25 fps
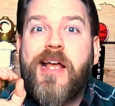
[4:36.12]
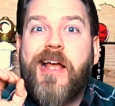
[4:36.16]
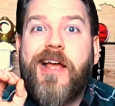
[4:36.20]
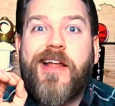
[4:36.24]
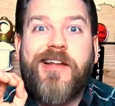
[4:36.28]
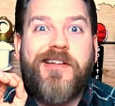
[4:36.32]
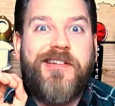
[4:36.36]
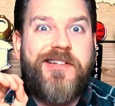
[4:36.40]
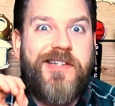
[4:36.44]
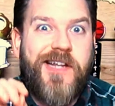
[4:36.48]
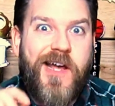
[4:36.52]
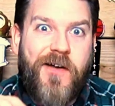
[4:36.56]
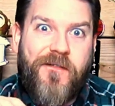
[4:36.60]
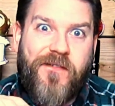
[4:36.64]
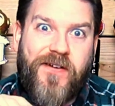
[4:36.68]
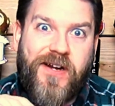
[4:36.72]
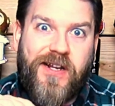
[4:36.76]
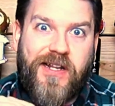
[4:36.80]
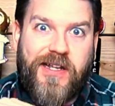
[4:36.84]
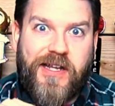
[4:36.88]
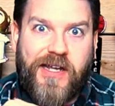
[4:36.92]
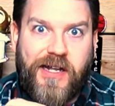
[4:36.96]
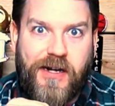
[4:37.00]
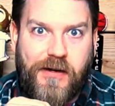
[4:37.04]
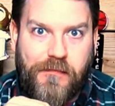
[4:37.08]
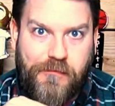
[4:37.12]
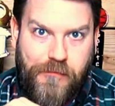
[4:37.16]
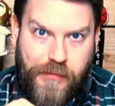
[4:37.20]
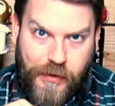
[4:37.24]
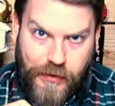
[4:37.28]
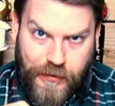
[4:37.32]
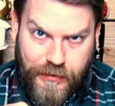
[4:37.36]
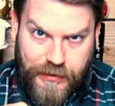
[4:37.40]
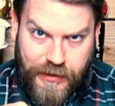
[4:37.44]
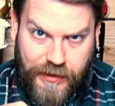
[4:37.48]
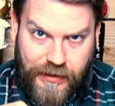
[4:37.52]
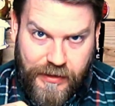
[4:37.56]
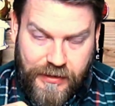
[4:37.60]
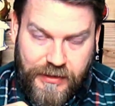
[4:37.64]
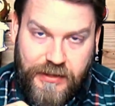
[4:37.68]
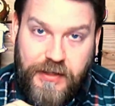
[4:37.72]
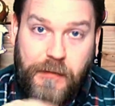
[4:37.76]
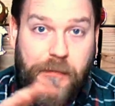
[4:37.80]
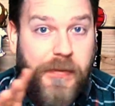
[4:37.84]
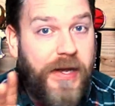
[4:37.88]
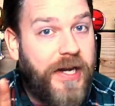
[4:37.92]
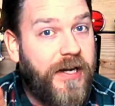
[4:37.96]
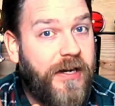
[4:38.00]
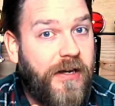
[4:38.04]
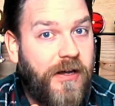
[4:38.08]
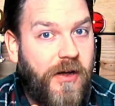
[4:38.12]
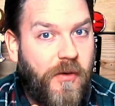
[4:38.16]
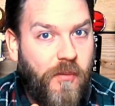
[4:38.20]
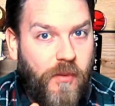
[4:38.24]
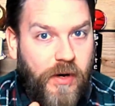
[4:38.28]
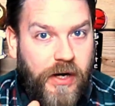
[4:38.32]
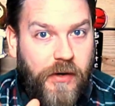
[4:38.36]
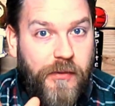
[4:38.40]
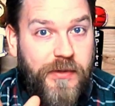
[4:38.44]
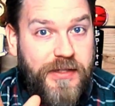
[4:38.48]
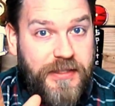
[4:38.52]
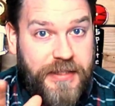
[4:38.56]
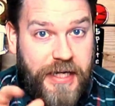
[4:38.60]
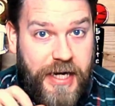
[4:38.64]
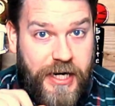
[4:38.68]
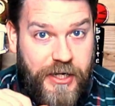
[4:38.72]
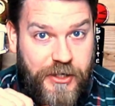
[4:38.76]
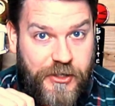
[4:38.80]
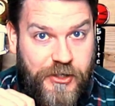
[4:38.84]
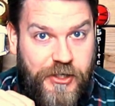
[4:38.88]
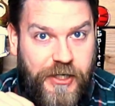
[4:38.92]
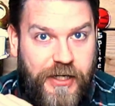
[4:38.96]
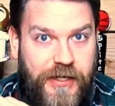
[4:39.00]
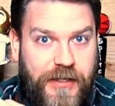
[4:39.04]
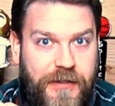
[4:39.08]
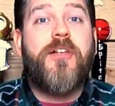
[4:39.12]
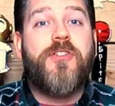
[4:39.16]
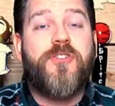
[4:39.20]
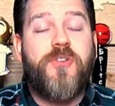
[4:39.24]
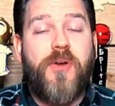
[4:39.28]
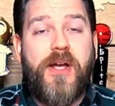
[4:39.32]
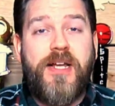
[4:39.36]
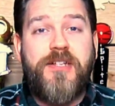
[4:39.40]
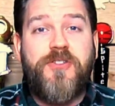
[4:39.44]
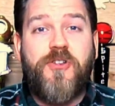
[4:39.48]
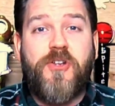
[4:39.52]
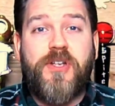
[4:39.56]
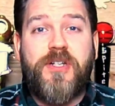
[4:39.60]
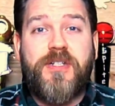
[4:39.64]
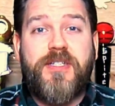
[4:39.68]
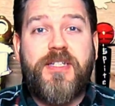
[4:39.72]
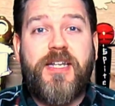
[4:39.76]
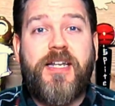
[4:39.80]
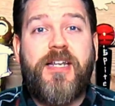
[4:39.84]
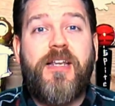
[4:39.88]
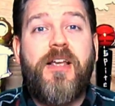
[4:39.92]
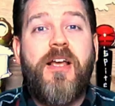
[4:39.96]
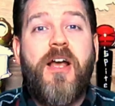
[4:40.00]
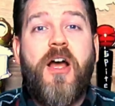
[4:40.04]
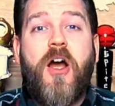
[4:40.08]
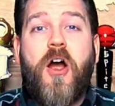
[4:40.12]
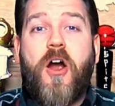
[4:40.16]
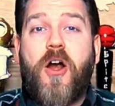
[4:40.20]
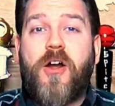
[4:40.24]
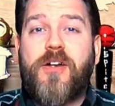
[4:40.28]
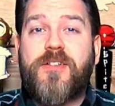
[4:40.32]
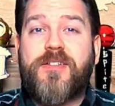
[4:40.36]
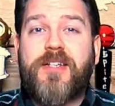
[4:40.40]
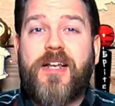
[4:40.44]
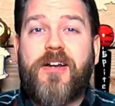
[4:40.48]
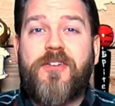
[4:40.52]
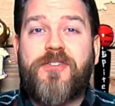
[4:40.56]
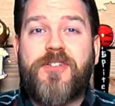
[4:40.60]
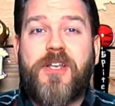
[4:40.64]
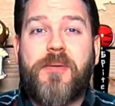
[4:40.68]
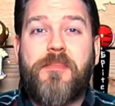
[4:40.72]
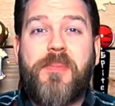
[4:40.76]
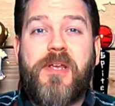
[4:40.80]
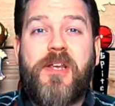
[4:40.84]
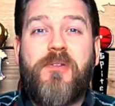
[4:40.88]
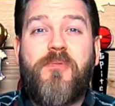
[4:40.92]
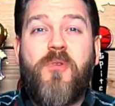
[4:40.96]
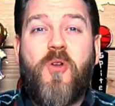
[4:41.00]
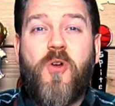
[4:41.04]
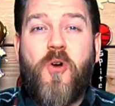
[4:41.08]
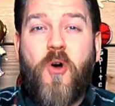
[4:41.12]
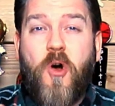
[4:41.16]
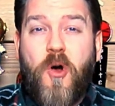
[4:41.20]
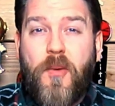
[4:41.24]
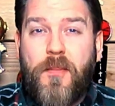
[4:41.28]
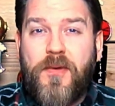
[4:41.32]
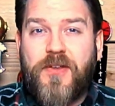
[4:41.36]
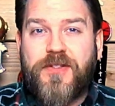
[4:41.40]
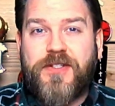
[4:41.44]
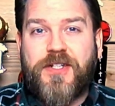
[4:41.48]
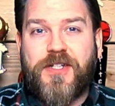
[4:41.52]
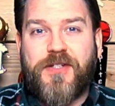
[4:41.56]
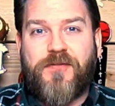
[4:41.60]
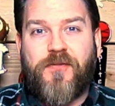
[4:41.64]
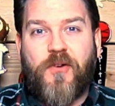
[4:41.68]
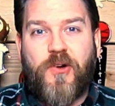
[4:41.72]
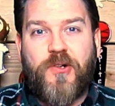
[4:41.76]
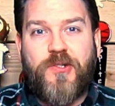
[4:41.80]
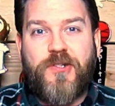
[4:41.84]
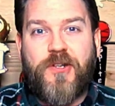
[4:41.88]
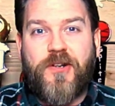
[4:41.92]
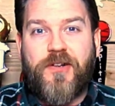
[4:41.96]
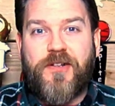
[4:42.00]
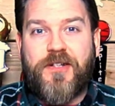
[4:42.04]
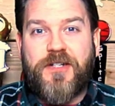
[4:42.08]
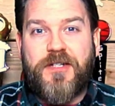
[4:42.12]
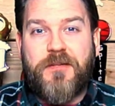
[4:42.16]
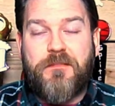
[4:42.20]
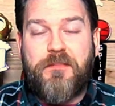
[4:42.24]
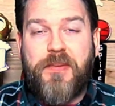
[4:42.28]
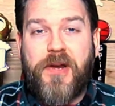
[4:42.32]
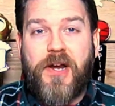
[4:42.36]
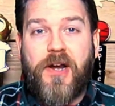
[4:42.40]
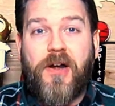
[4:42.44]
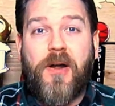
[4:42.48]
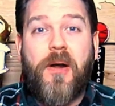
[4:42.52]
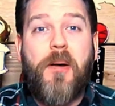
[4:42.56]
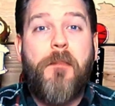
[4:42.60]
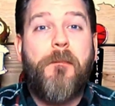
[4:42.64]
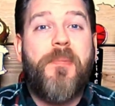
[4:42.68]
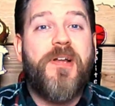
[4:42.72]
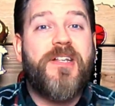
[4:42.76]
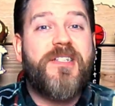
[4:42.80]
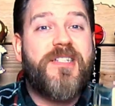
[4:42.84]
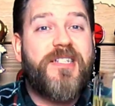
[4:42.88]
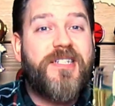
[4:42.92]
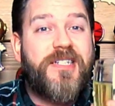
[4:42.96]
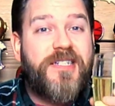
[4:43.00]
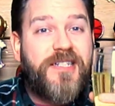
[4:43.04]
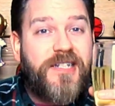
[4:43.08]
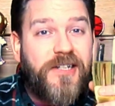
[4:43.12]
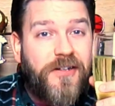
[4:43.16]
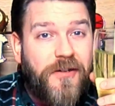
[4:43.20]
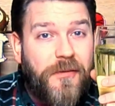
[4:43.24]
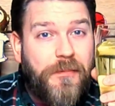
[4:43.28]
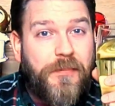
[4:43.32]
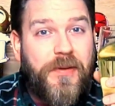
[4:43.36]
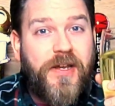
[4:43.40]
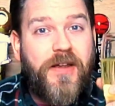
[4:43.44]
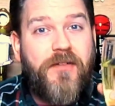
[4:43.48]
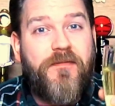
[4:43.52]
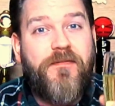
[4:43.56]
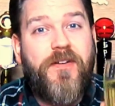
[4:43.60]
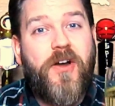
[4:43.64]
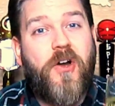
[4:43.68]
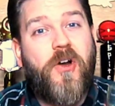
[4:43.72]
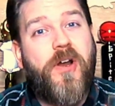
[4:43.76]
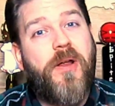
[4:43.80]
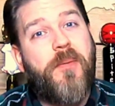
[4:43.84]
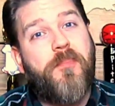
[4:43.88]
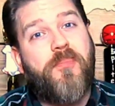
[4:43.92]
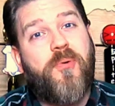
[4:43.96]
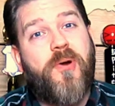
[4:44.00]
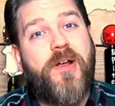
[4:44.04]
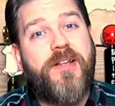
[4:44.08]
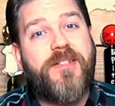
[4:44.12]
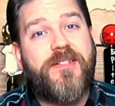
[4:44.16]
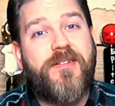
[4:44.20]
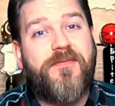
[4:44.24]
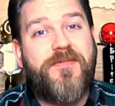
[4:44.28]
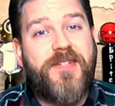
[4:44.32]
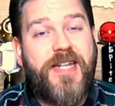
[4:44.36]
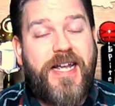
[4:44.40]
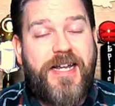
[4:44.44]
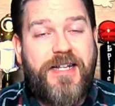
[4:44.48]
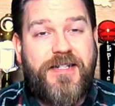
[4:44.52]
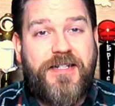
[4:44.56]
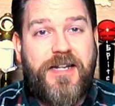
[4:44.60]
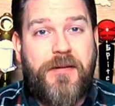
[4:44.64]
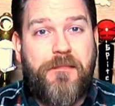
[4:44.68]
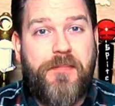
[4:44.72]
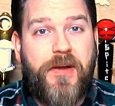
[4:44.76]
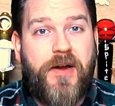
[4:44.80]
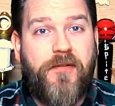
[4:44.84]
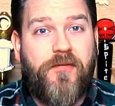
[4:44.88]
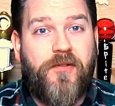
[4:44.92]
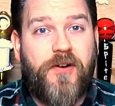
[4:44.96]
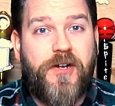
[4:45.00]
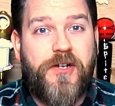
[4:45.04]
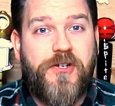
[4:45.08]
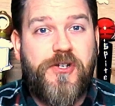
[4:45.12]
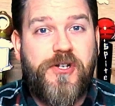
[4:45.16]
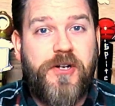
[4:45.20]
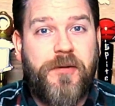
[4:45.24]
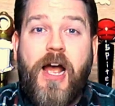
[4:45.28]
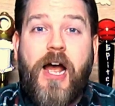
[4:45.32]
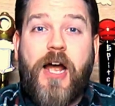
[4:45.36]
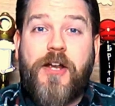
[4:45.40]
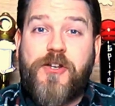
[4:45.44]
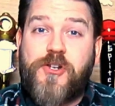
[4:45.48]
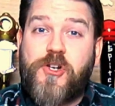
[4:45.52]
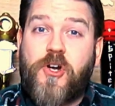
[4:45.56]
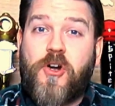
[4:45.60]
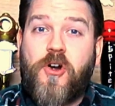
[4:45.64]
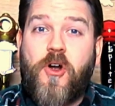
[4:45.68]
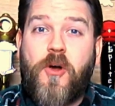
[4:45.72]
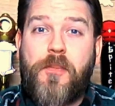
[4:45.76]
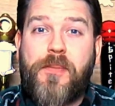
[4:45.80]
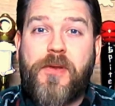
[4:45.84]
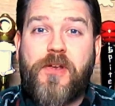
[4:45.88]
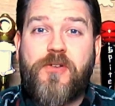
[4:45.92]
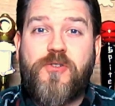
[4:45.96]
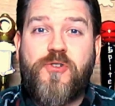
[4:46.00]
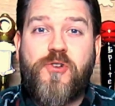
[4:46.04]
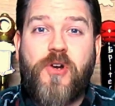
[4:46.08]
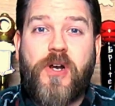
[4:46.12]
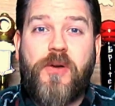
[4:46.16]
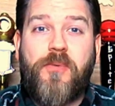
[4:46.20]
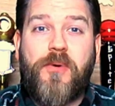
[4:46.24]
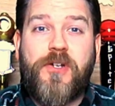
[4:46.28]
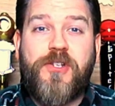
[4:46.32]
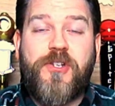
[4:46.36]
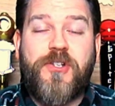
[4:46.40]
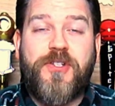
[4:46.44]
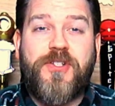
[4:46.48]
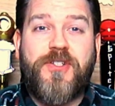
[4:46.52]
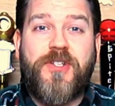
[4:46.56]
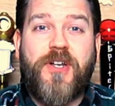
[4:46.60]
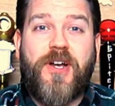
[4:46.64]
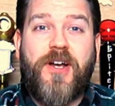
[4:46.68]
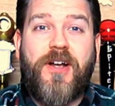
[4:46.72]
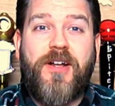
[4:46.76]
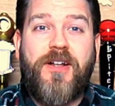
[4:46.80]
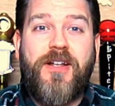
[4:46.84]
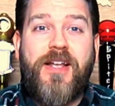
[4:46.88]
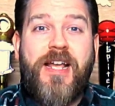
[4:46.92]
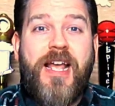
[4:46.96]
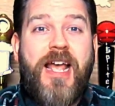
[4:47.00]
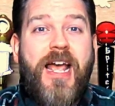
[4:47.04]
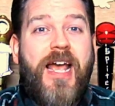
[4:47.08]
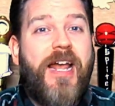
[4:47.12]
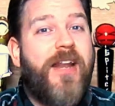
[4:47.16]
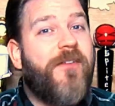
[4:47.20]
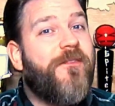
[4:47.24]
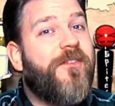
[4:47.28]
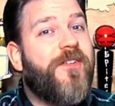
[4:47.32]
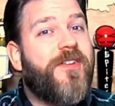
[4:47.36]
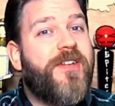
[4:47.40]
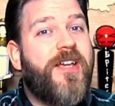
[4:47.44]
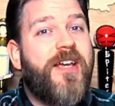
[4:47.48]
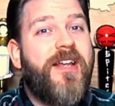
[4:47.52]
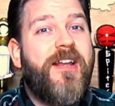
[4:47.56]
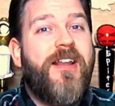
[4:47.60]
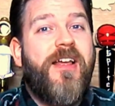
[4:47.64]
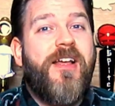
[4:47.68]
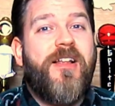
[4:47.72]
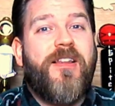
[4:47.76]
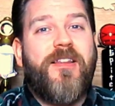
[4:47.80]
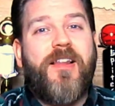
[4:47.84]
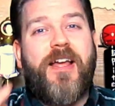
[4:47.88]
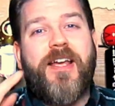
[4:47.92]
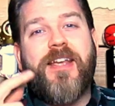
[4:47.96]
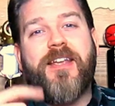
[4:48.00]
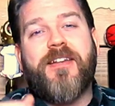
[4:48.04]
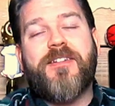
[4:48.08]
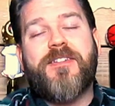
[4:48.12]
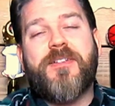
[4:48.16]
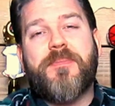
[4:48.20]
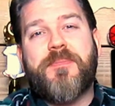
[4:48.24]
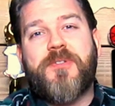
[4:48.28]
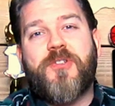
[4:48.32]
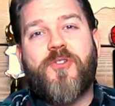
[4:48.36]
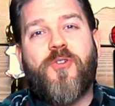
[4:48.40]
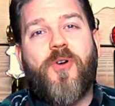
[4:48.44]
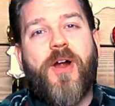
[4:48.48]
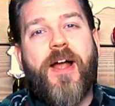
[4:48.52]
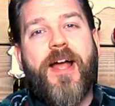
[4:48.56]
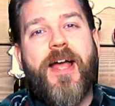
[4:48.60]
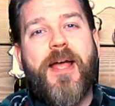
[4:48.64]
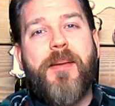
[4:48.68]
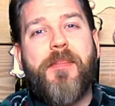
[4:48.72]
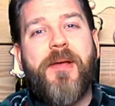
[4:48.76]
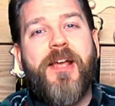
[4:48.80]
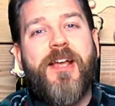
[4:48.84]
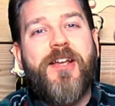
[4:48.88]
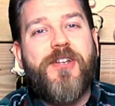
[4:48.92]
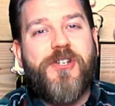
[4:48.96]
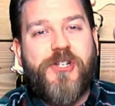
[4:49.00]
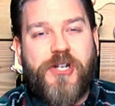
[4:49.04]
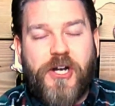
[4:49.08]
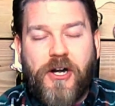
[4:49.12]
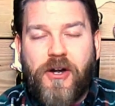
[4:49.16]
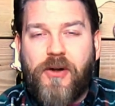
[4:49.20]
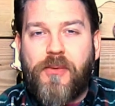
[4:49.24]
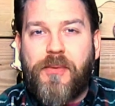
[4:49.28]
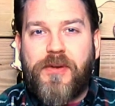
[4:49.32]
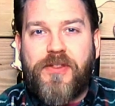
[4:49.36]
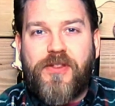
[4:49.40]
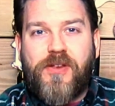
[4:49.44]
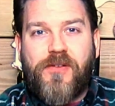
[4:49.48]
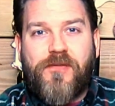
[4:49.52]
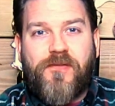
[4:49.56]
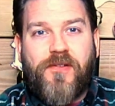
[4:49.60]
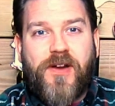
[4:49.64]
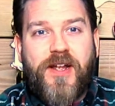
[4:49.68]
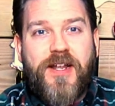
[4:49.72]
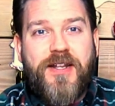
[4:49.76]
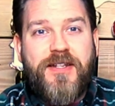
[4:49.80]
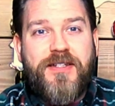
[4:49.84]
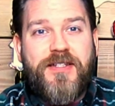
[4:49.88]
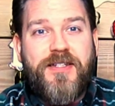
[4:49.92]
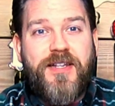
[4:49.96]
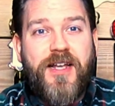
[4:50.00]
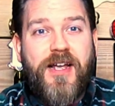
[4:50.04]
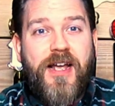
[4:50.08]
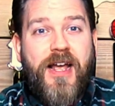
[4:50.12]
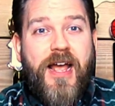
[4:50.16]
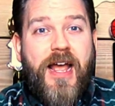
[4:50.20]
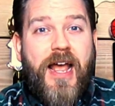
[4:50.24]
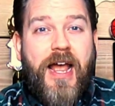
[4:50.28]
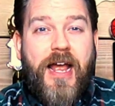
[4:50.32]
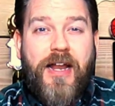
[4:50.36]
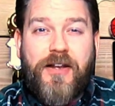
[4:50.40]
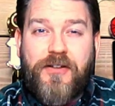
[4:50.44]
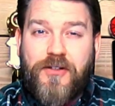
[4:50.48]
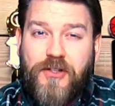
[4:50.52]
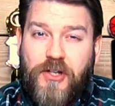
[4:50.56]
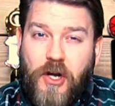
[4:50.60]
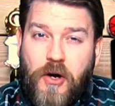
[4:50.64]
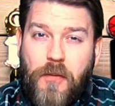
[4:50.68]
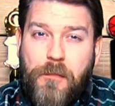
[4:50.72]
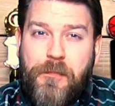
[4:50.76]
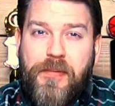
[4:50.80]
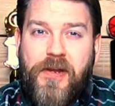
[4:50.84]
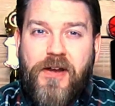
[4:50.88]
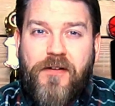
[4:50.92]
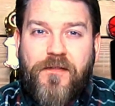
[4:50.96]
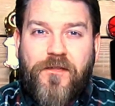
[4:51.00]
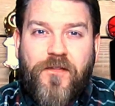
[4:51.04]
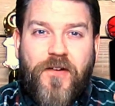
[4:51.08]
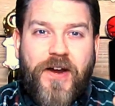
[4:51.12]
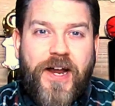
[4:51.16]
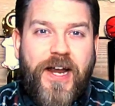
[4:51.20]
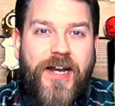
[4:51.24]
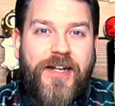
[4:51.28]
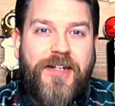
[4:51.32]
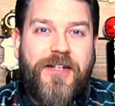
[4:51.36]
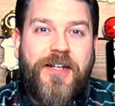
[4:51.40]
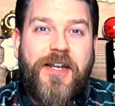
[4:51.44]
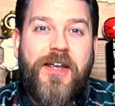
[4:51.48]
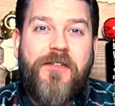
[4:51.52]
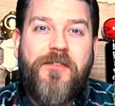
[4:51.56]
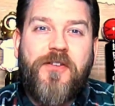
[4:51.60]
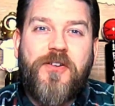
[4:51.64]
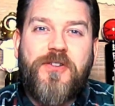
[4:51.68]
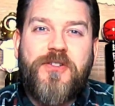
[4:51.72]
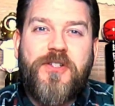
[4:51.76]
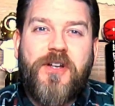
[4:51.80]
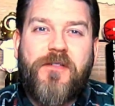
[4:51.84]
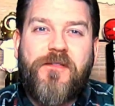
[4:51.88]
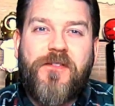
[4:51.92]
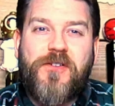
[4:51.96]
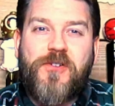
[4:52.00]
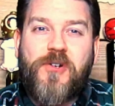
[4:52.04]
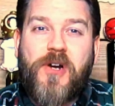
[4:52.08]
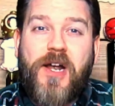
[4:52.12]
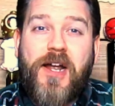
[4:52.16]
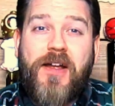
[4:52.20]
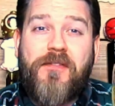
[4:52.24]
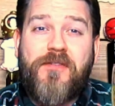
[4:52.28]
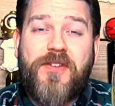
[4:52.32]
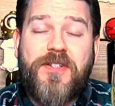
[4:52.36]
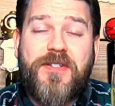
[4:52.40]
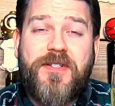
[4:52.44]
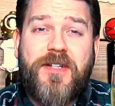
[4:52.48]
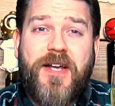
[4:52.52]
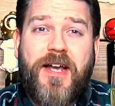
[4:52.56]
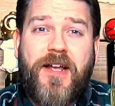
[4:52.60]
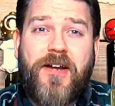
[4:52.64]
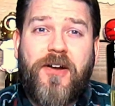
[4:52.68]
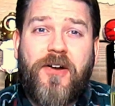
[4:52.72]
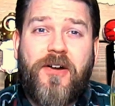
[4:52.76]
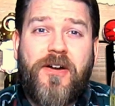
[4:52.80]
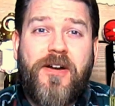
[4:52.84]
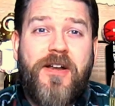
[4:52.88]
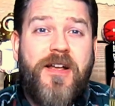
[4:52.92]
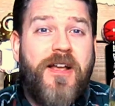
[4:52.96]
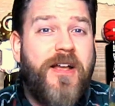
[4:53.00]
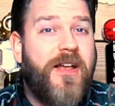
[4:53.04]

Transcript: and definitely get a booziness depending on what it was aged in. So as you can see, hard ciders can be almost as versatile as beer, but still be a very impressive, tasty beverage. I sure hope you enjoyed what you saw, and if you did, like and subscribe, share it with your friends, and don't be afraid to give yourself a try of a cider.